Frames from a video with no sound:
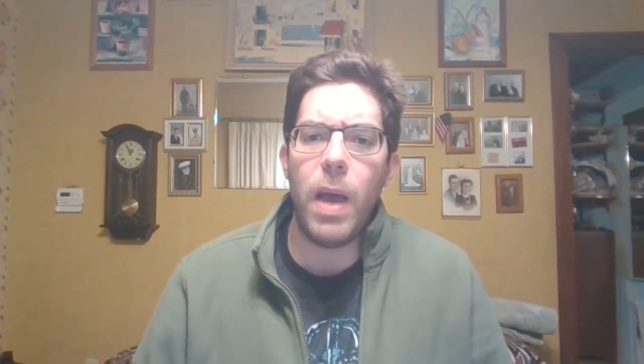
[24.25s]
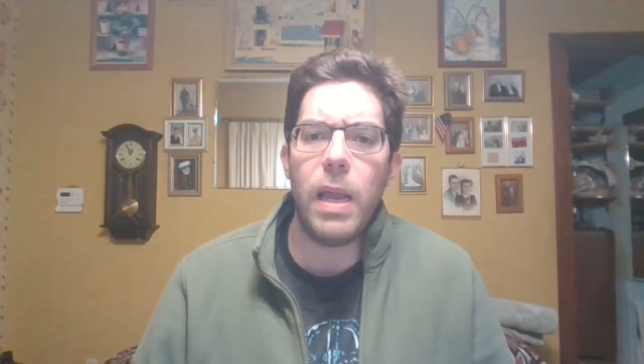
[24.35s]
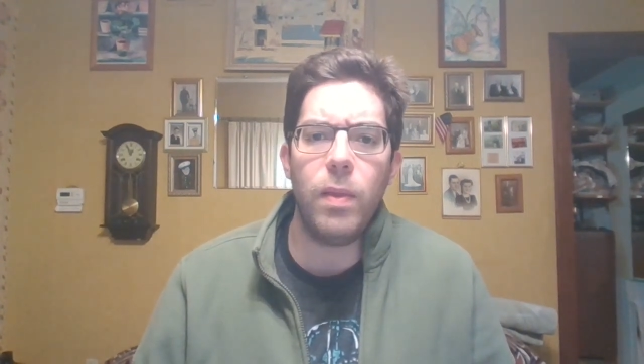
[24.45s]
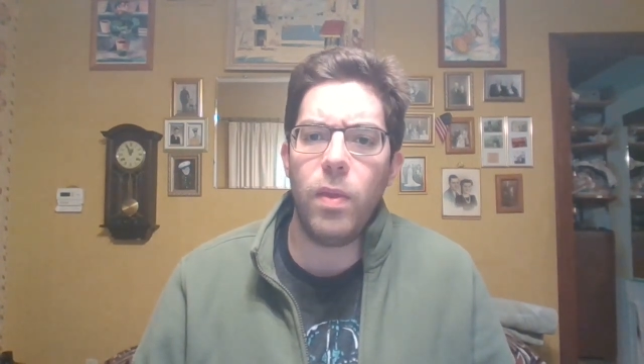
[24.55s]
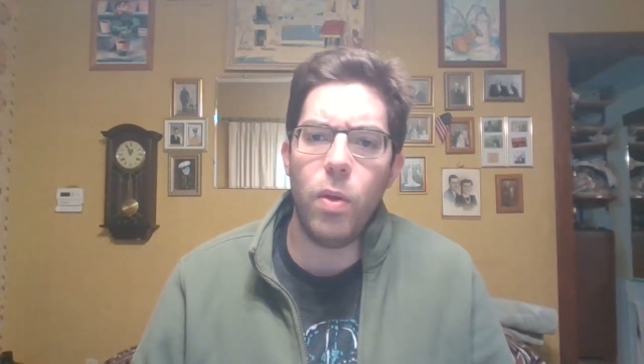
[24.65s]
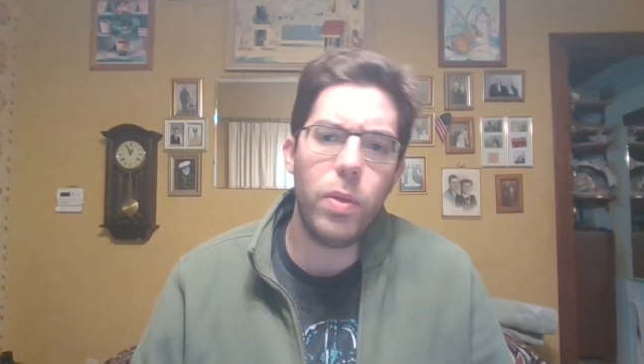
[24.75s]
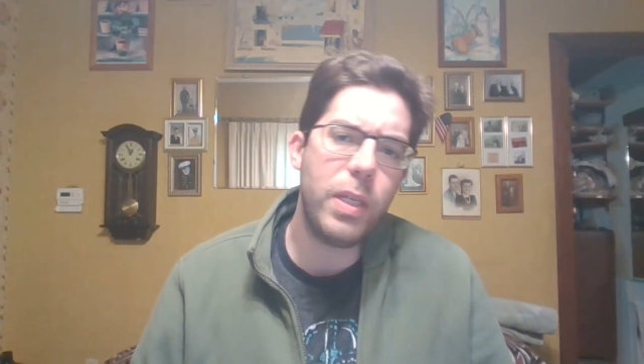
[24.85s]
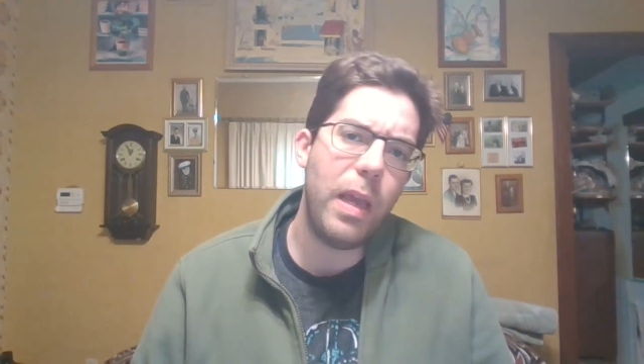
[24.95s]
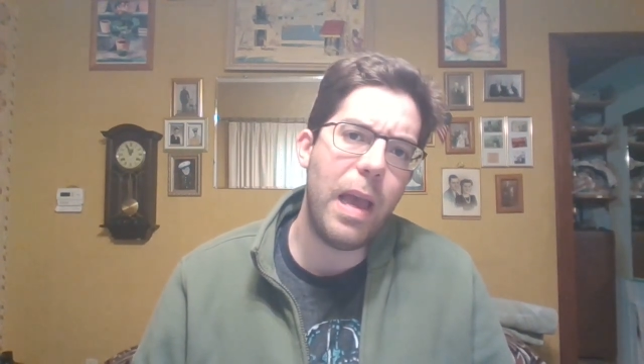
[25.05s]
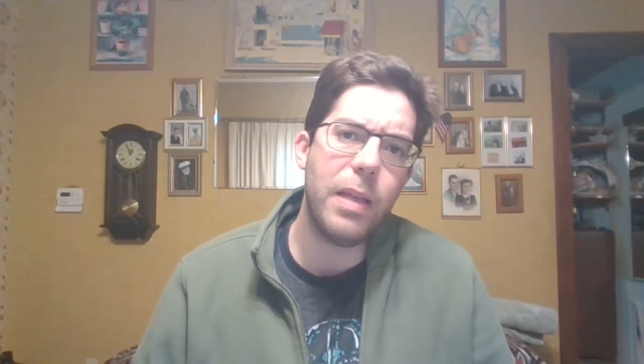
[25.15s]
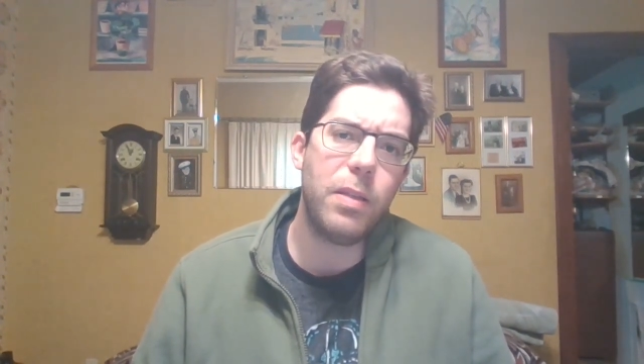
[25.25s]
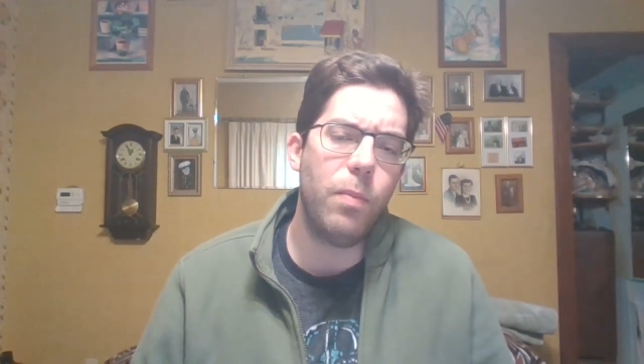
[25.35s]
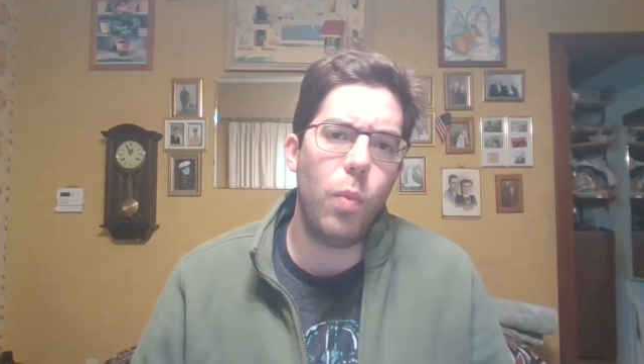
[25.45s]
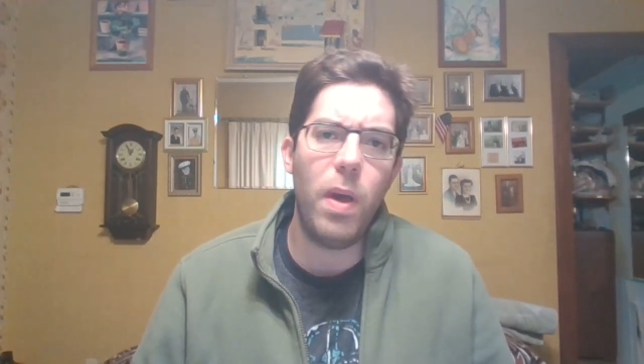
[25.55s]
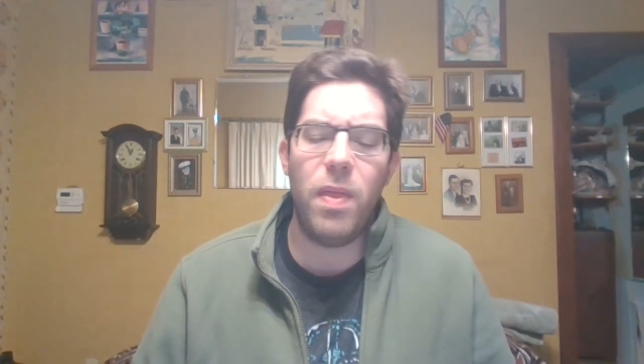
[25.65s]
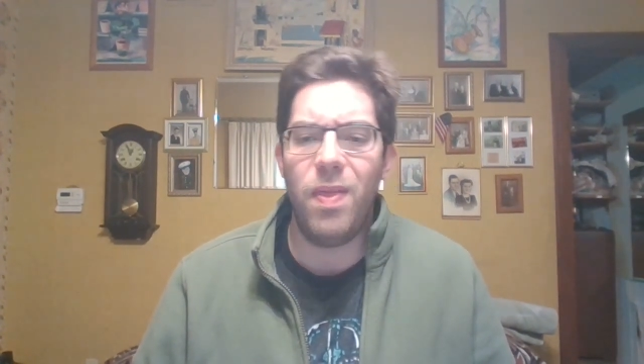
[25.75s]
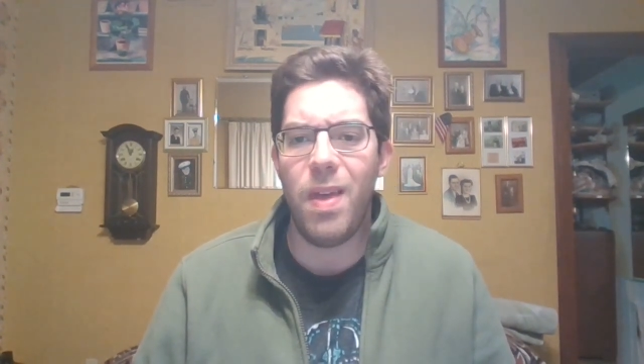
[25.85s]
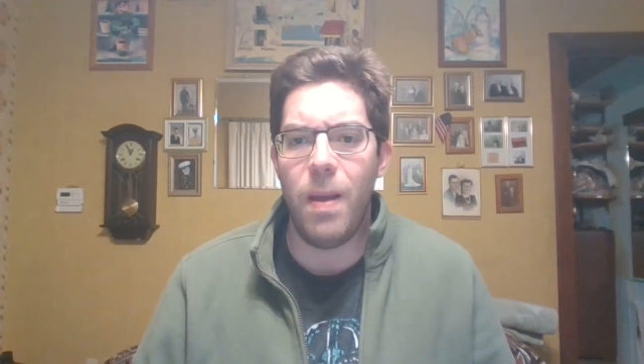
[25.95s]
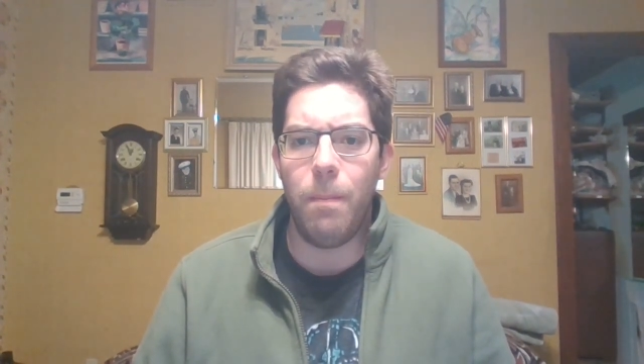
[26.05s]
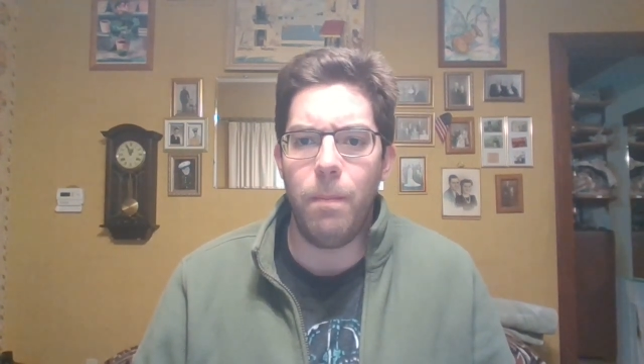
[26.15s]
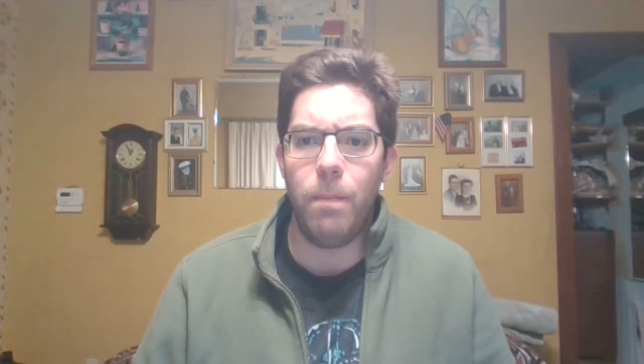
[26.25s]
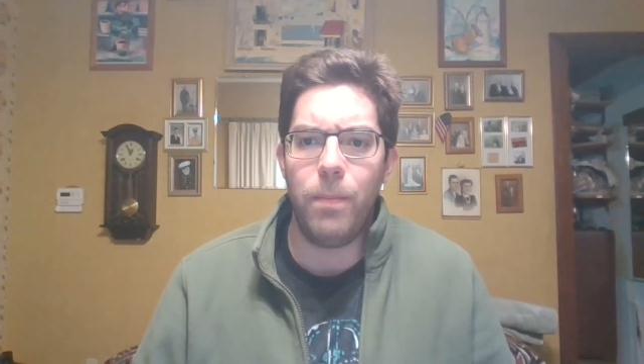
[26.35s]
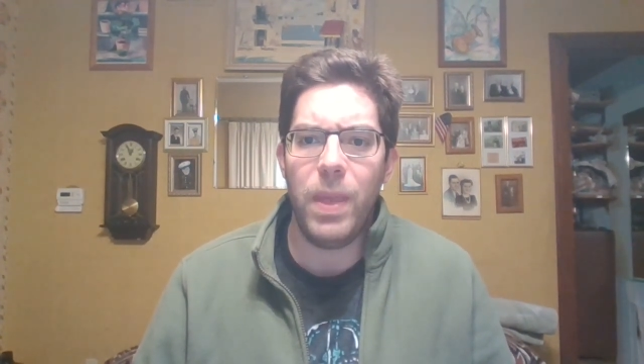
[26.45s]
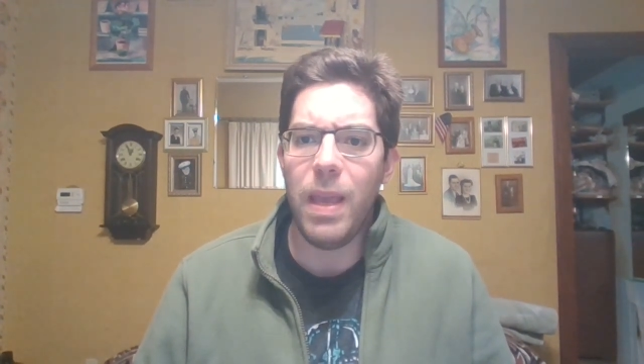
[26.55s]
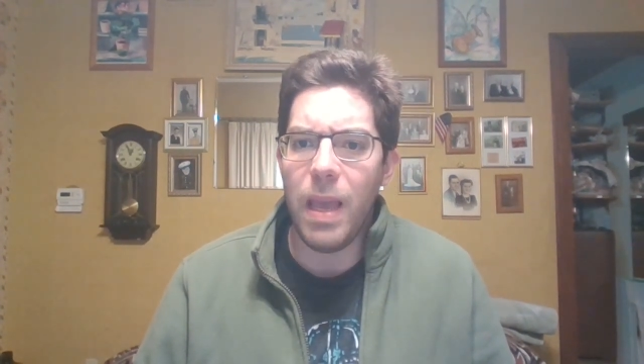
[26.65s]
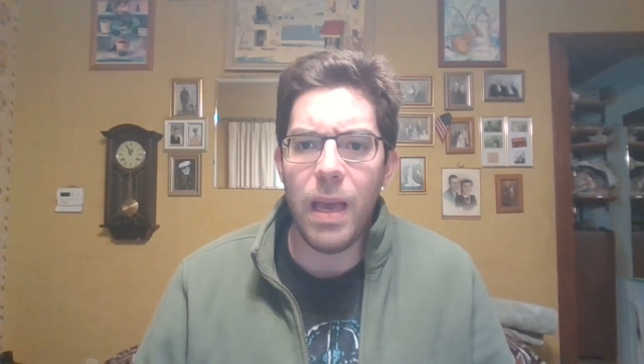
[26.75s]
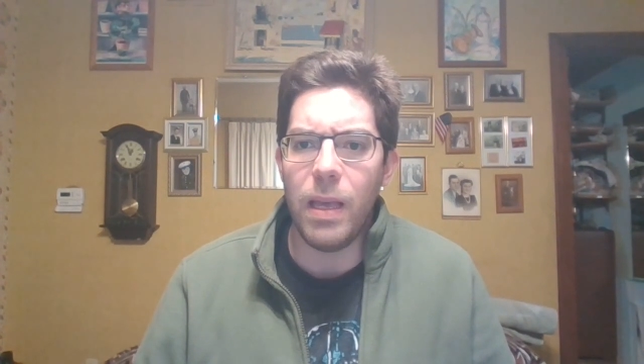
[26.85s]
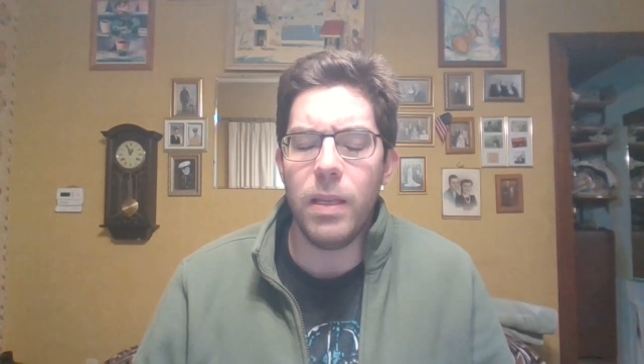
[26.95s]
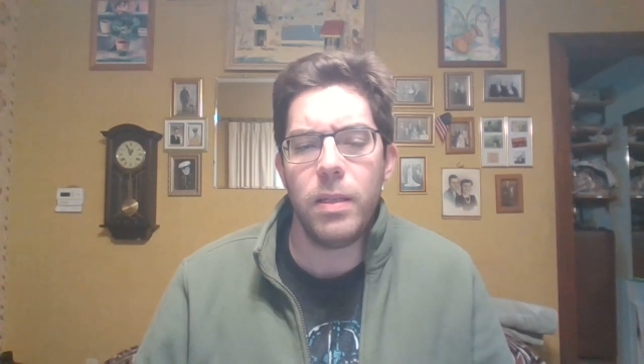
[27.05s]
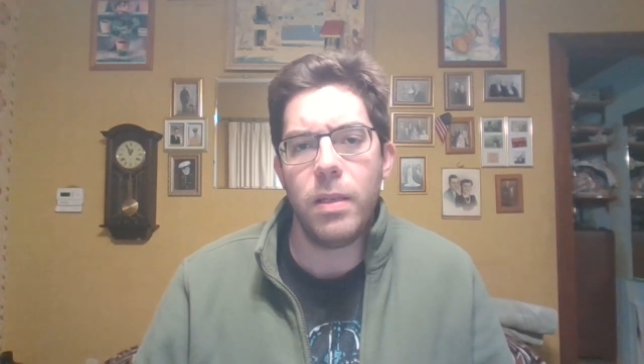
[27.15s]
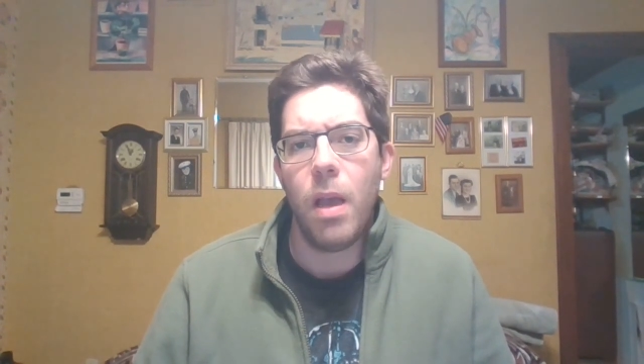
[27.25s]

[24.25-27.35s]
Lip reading: enthusiasm with them is.